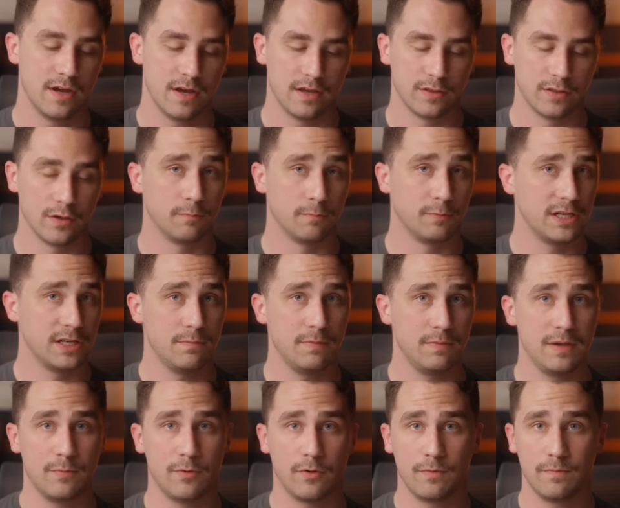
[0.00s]
There are plenty of
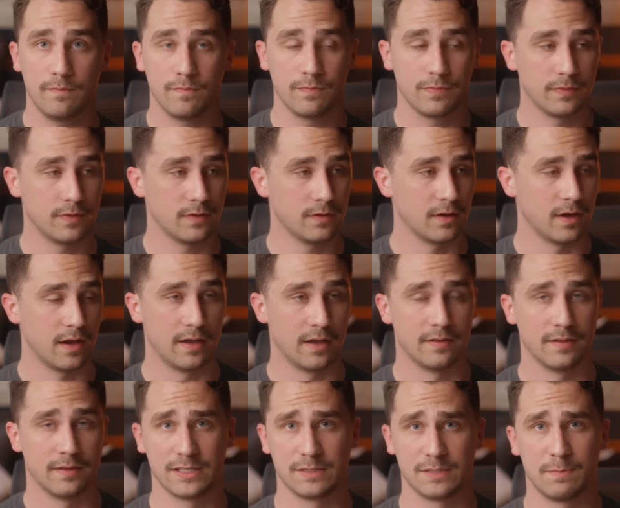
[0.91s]
people, uh,
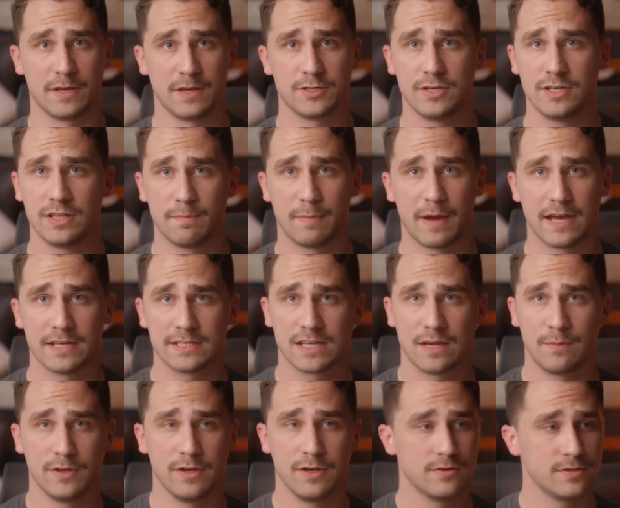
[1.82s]
especially in the past
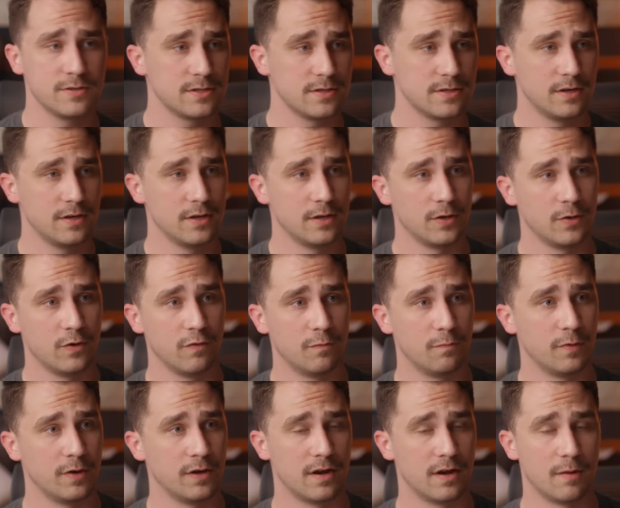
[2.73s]
couple years, who have
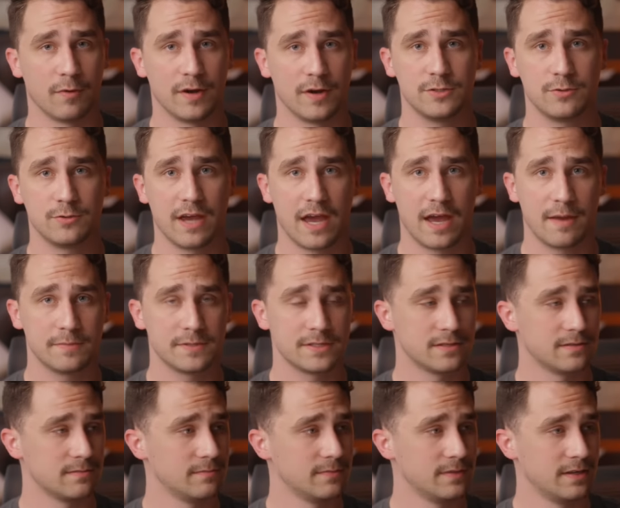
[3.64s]
put appraisal
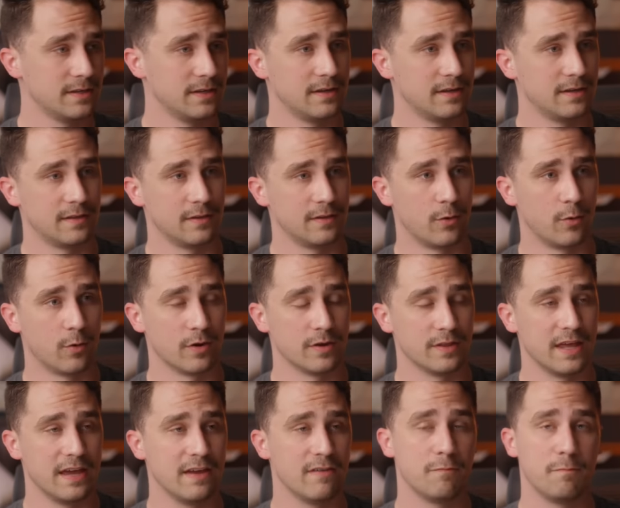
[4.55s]
gaps or
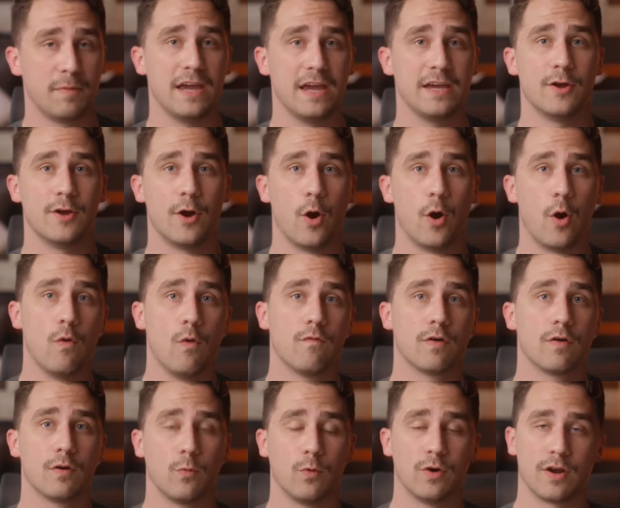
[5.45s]
they have paid
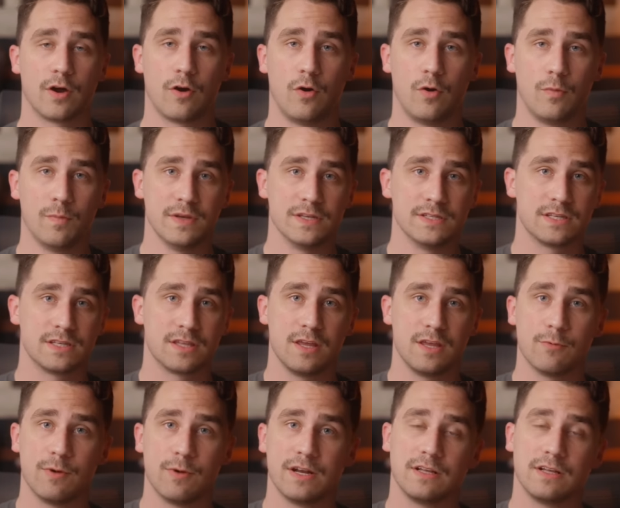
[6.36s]
over what a home is
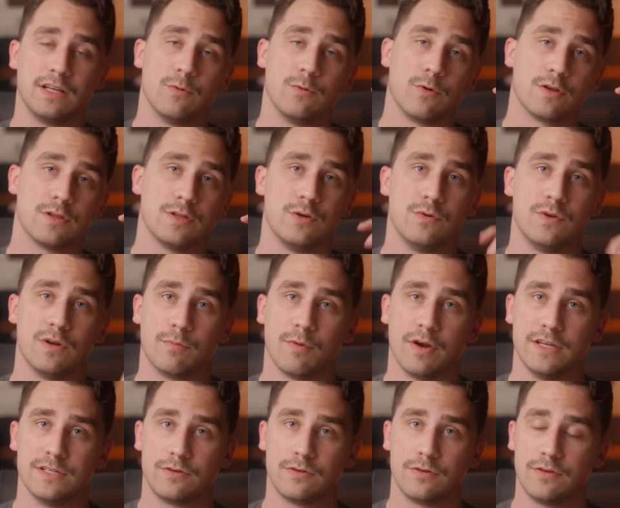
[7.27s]
theoretically worth to an
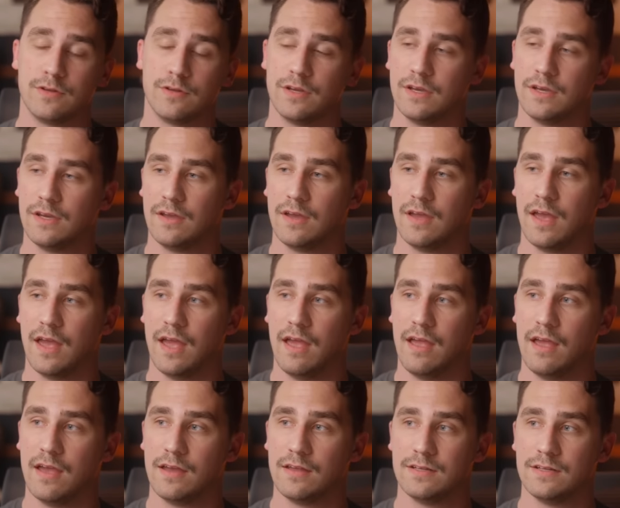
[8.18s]
appraisal
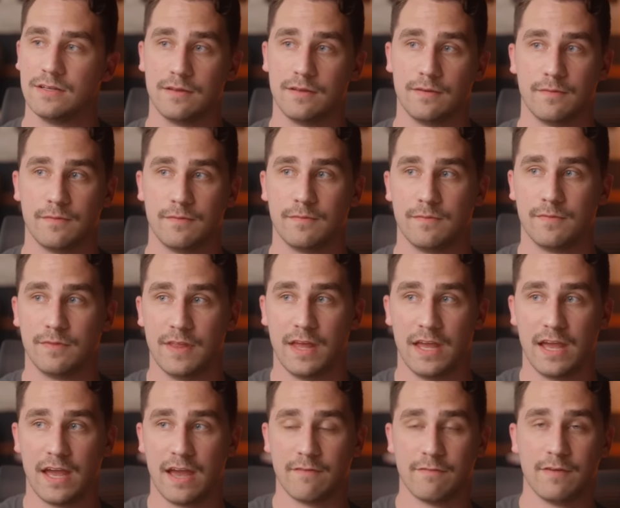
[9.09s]
and
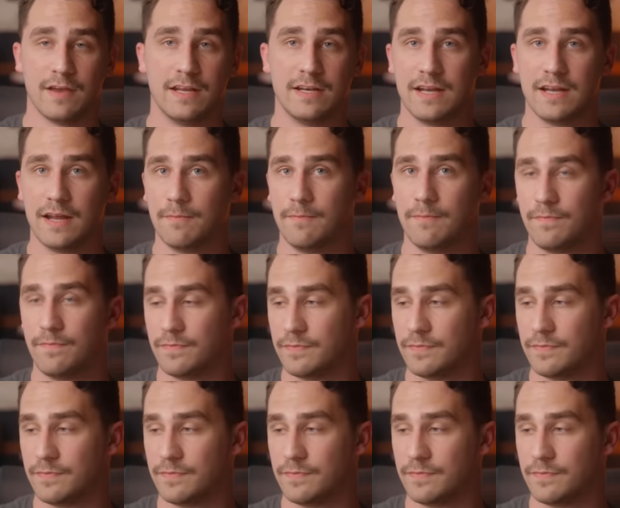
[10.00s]
they have ended up